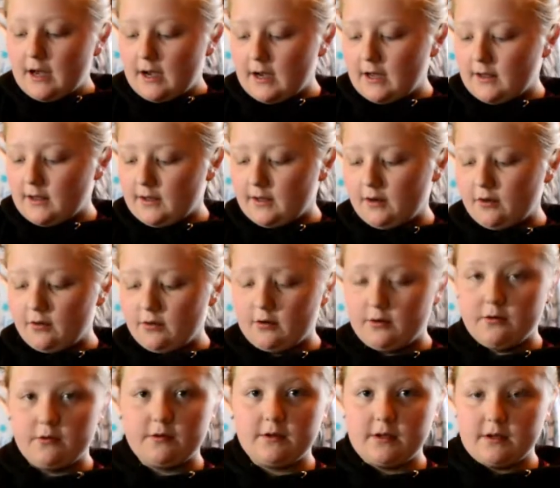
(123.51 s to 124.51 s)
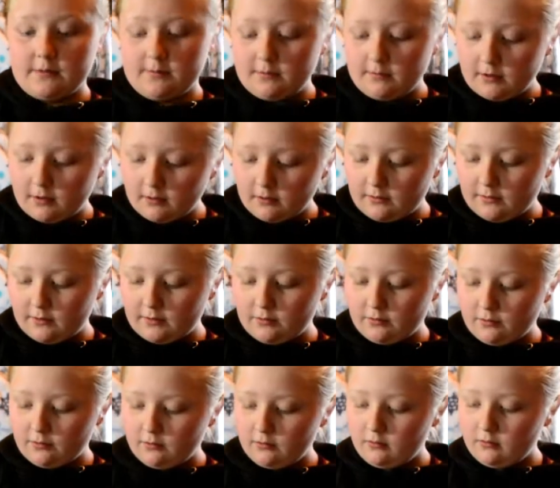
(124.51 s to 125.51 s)
And then you're going to use this middle of the
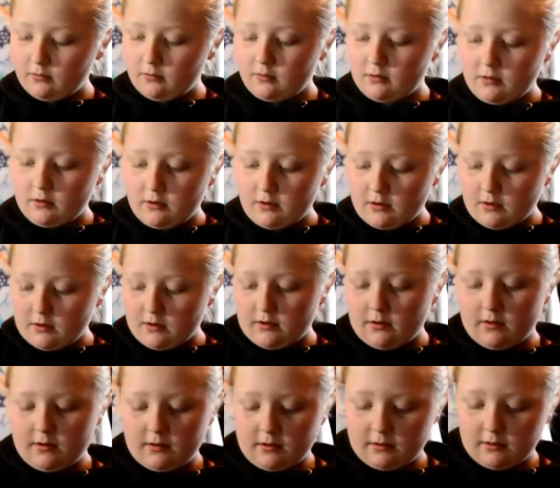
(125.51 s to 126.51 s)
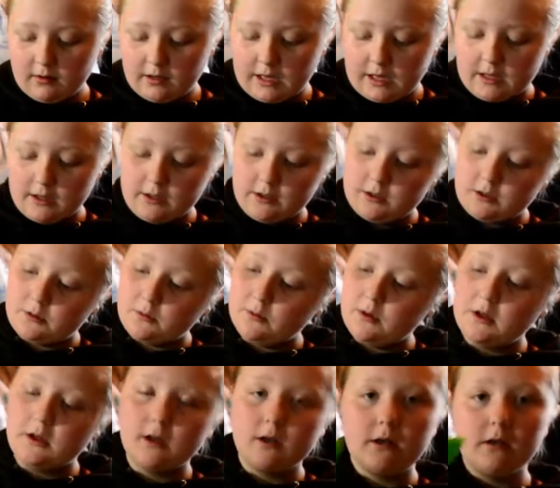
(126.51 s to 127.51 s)
tool, these
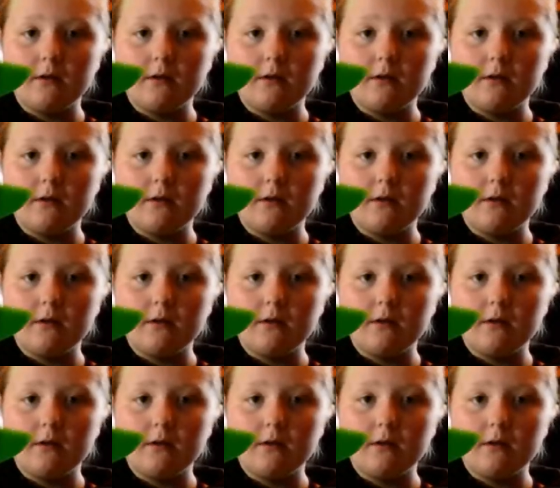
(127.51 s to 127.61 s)
3